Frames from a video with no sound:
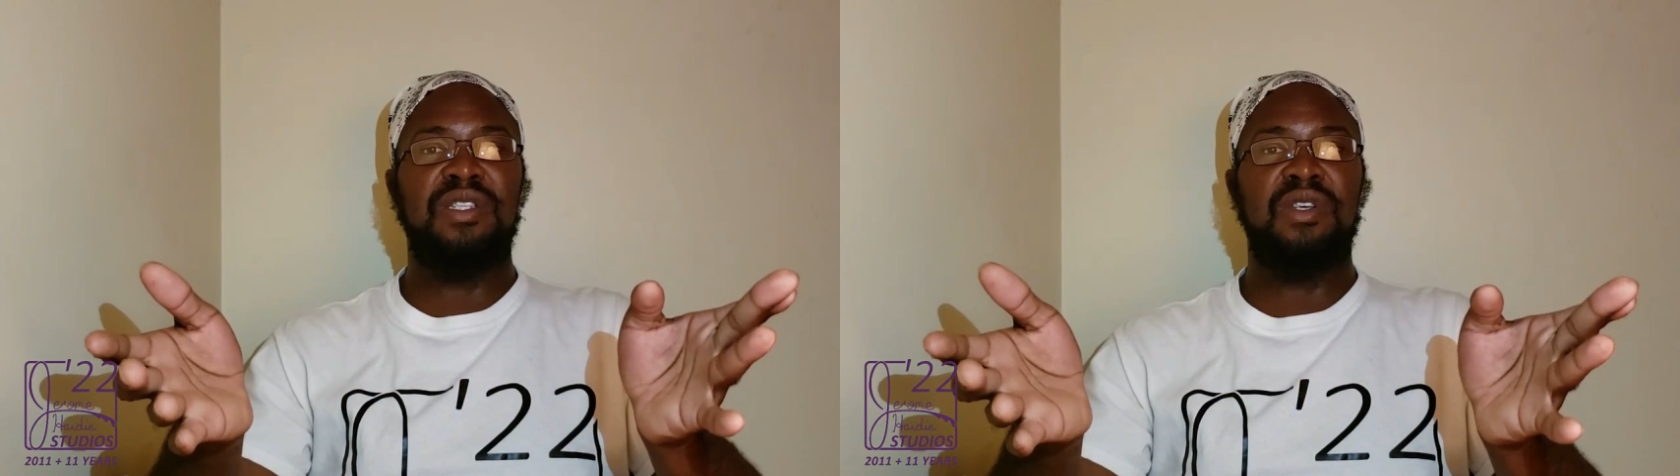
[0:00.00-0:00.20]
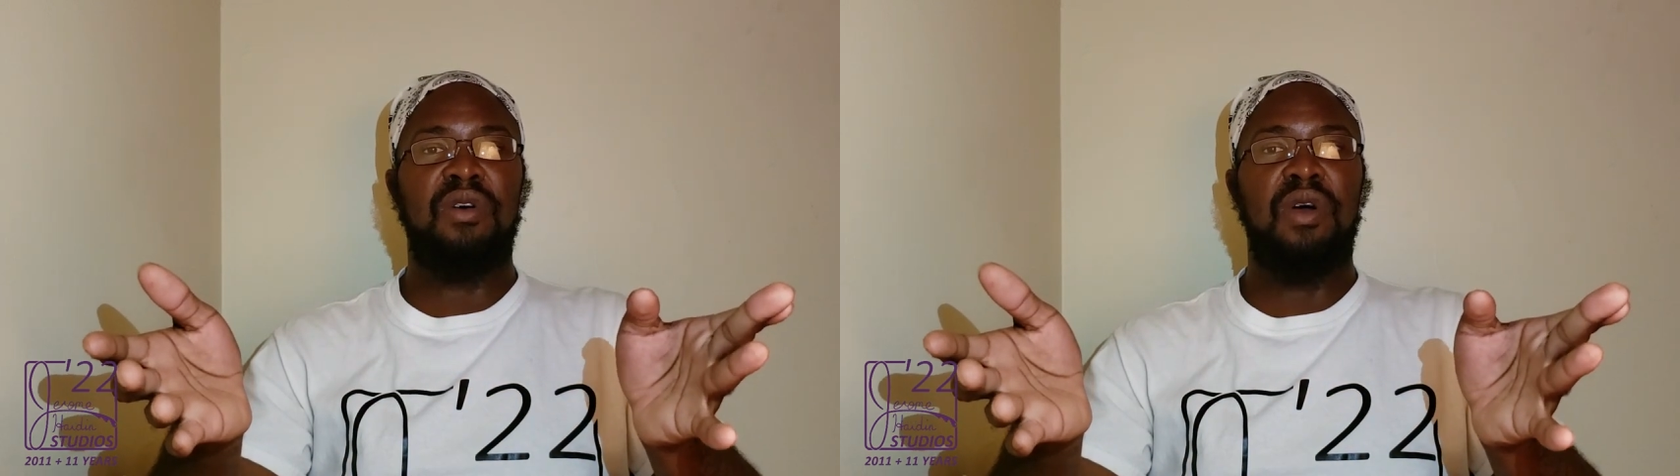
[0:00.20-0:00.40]

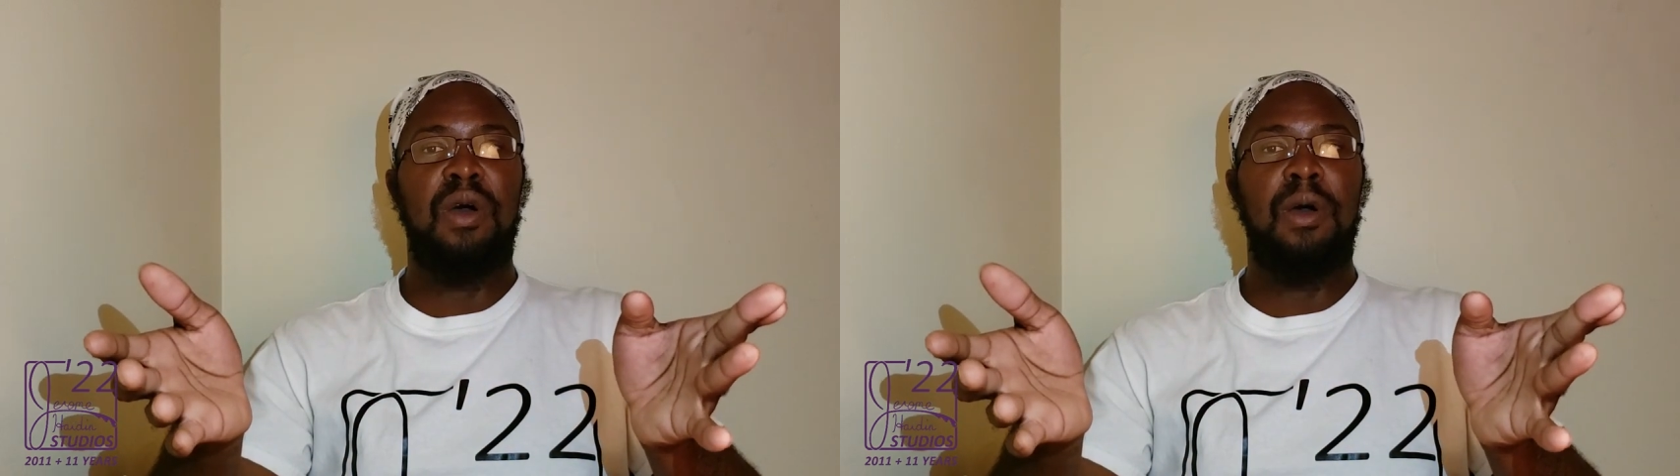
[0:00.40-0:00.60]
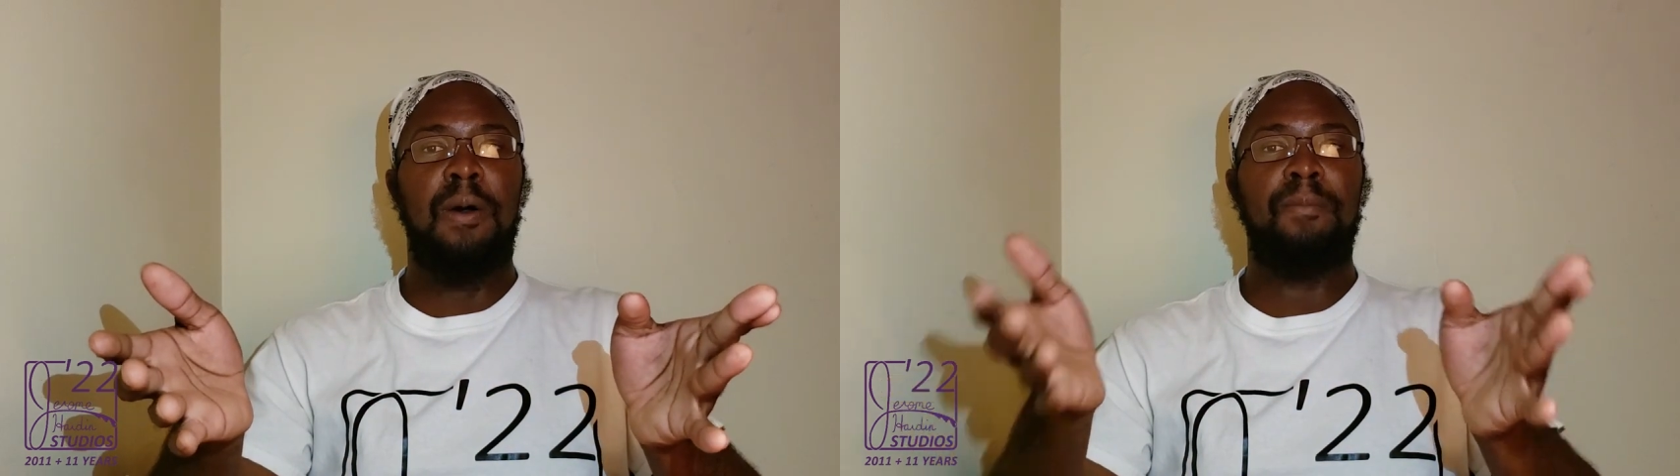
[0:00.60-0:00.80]
So
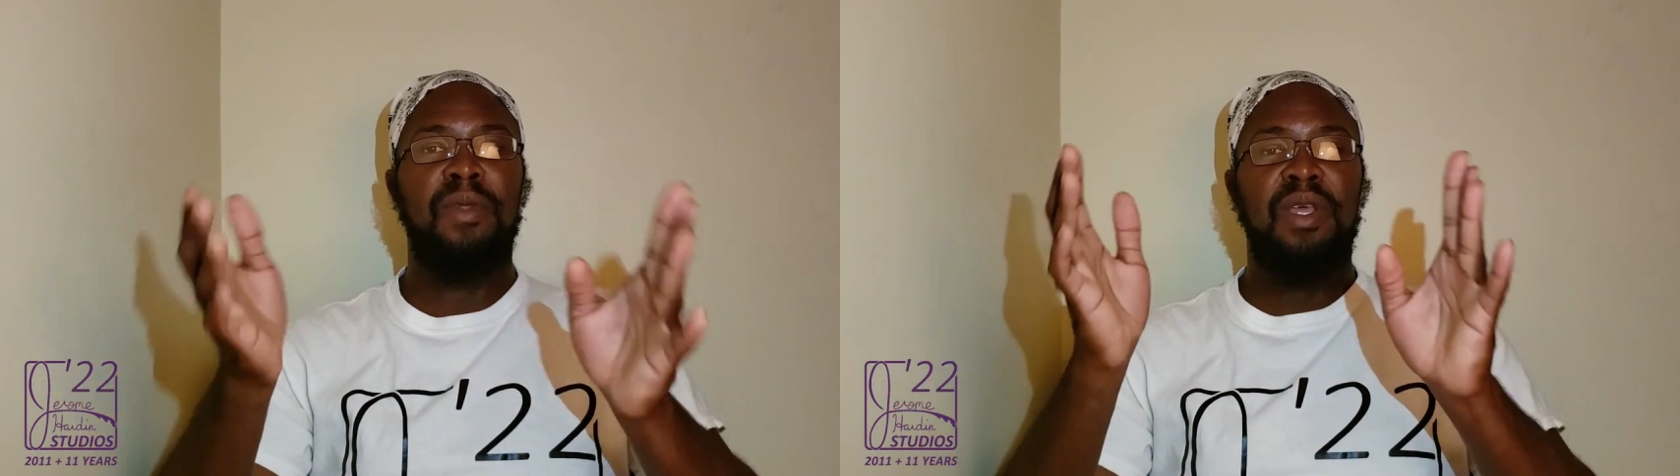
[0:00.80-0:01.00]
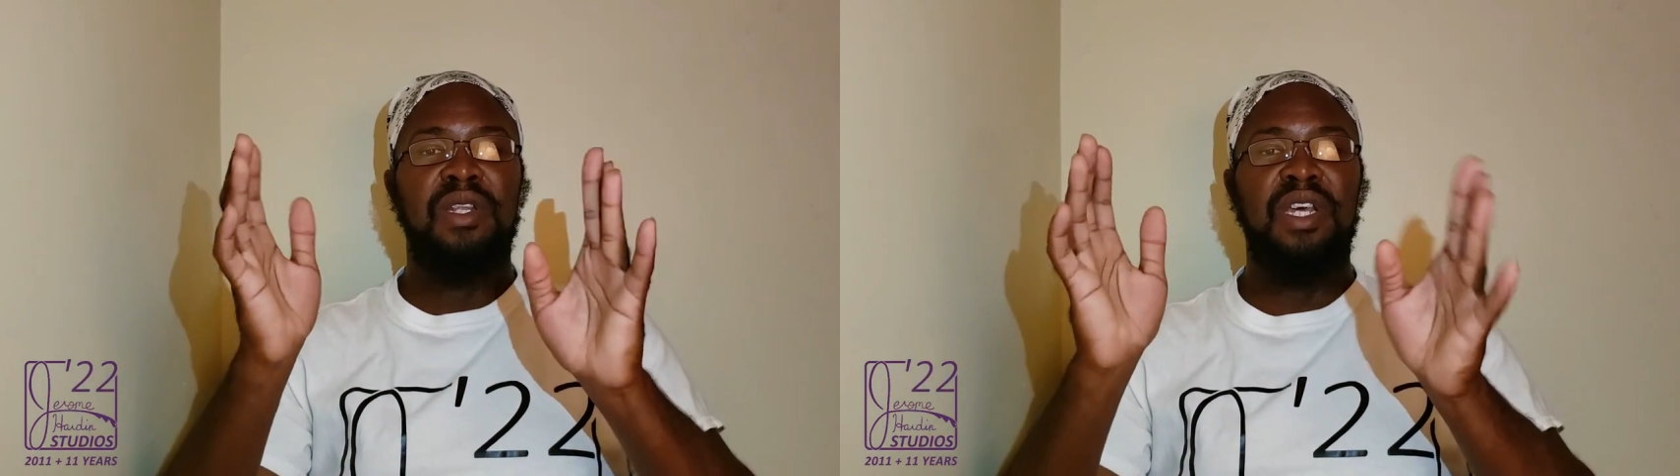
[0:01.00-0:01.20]
um,
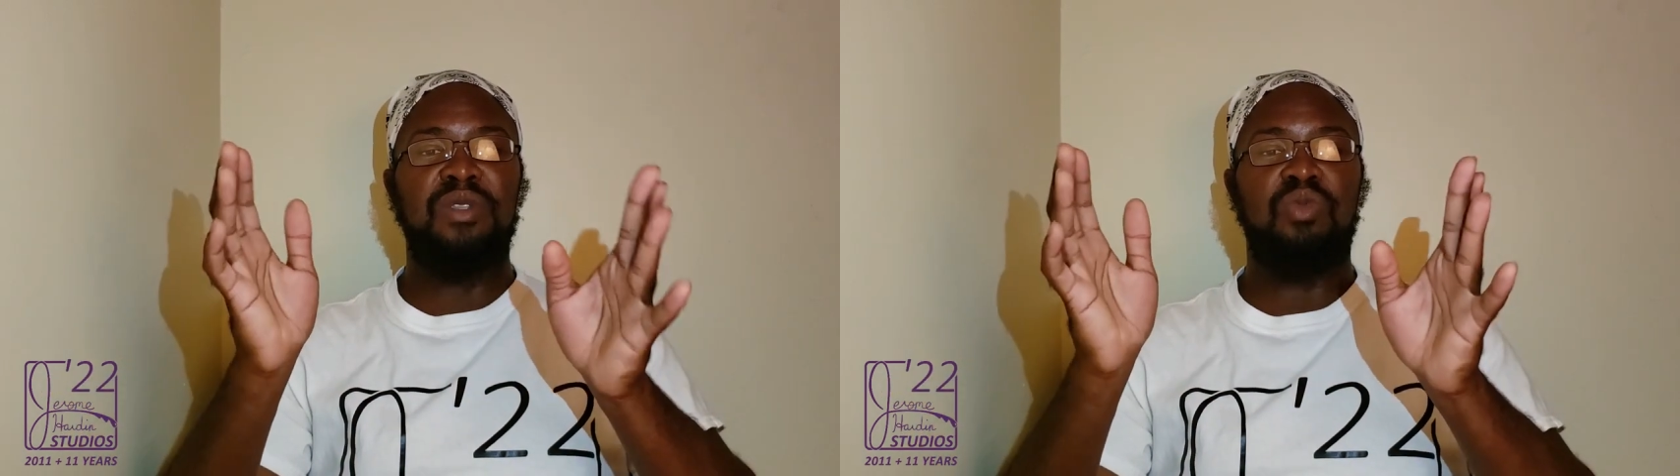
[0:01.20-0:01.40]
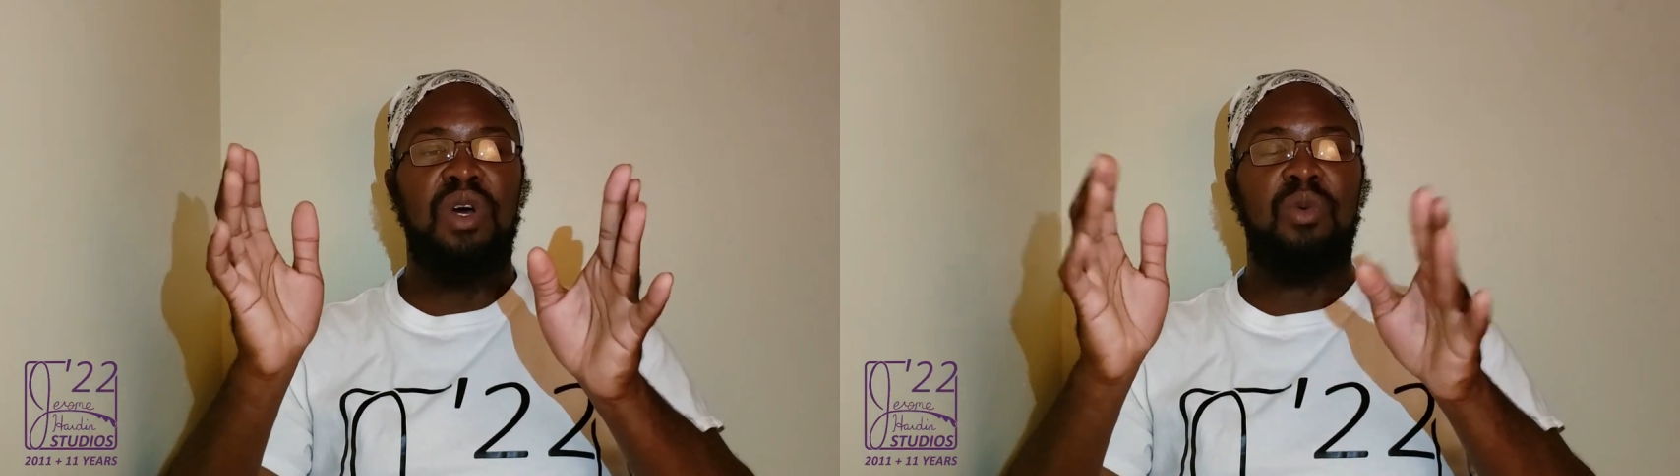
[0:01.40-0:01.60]

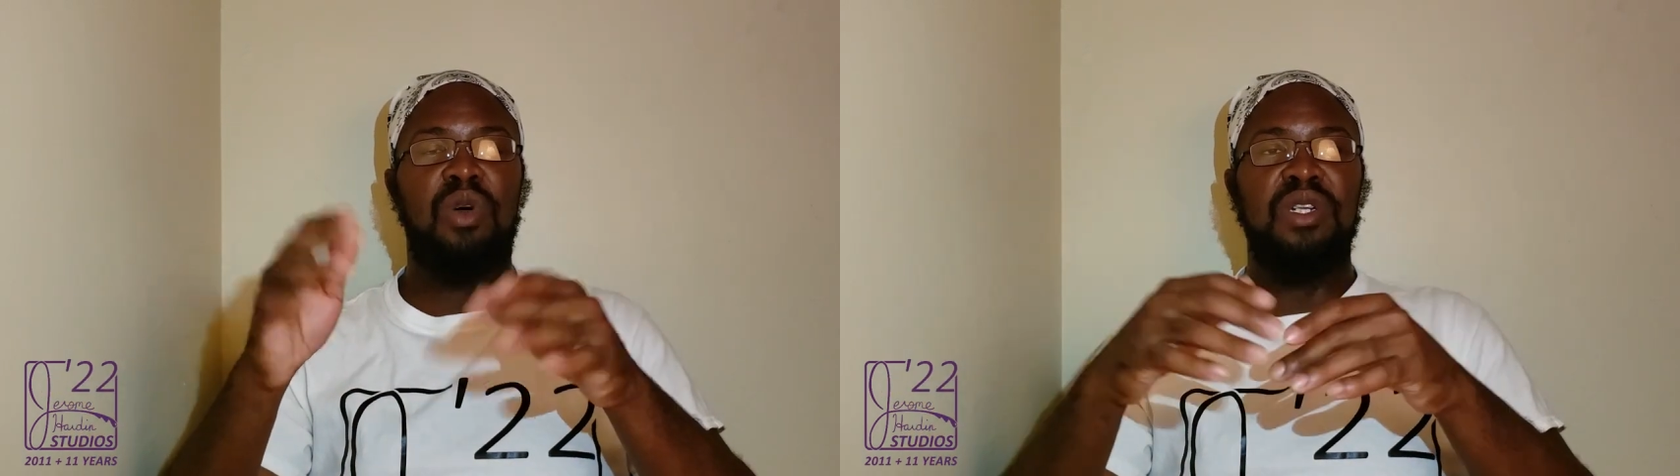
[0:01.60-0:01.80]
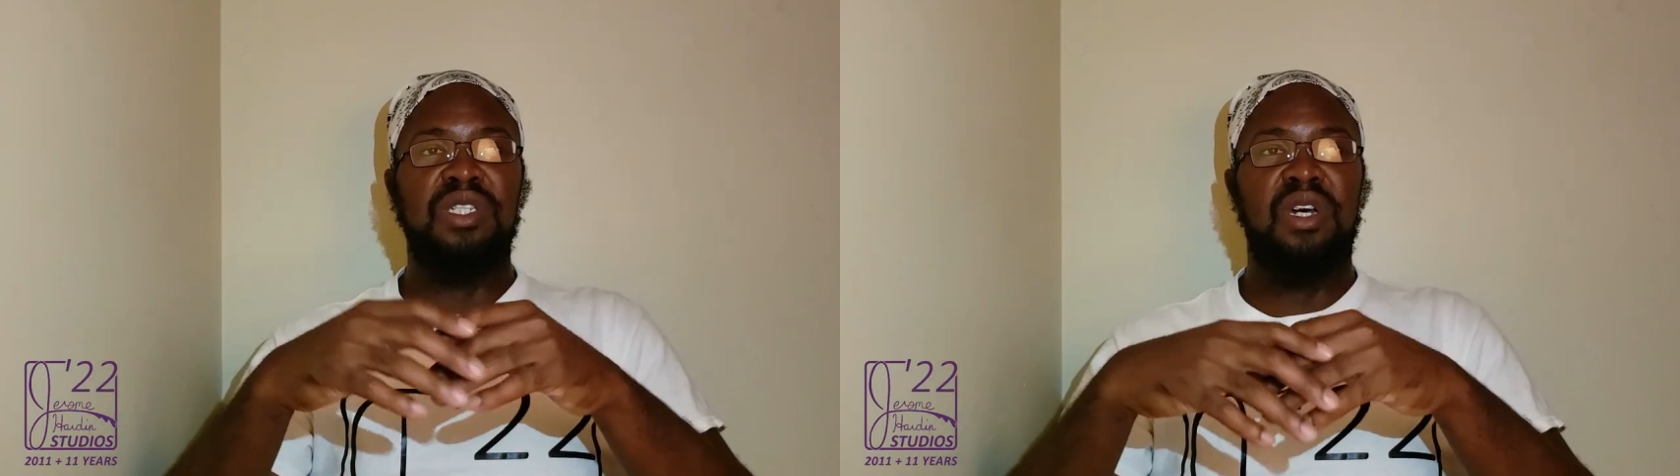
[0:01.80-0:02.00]
that's what I
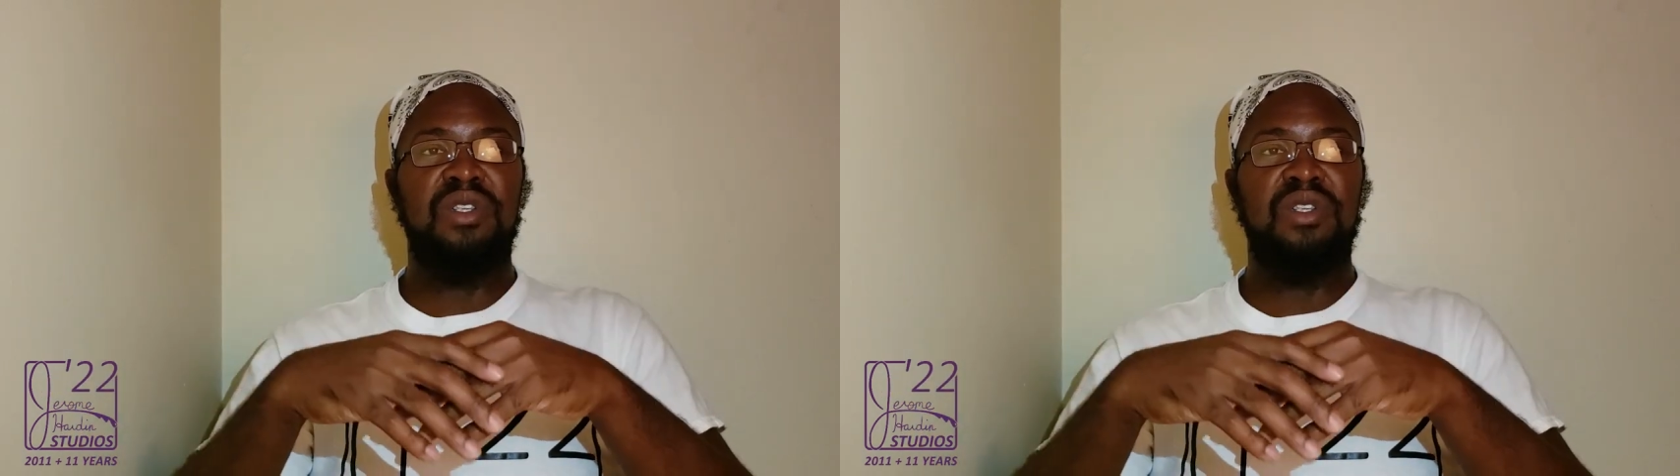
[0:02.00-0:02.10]
want to